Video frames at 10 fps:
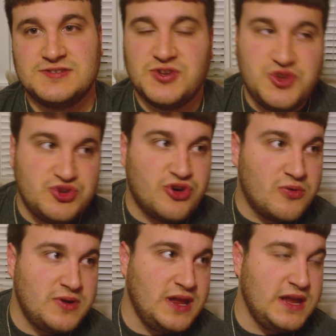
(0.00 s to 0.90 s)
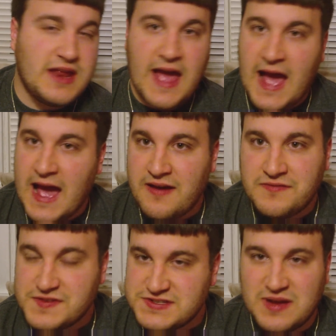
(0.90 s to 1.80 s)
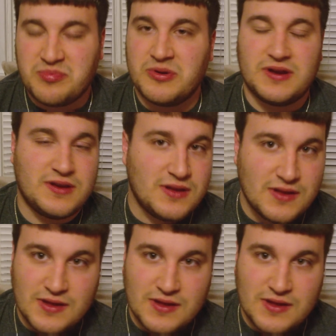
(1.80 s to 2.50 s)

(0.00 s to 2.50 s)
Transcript: So you don't need to have separate